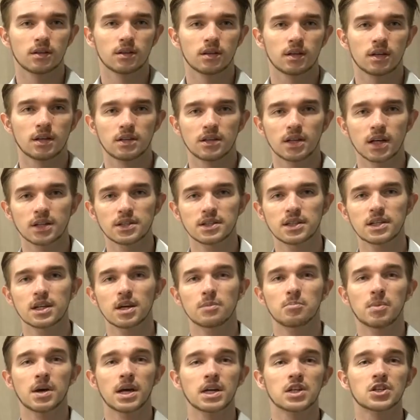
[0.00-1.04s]
Conducting a
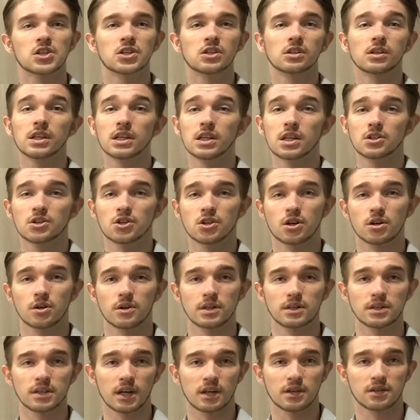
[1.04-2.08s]
patient leakage
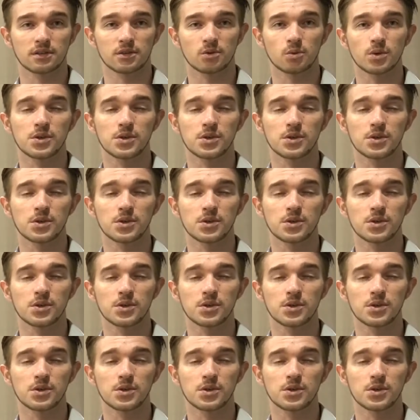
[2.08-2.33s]
current test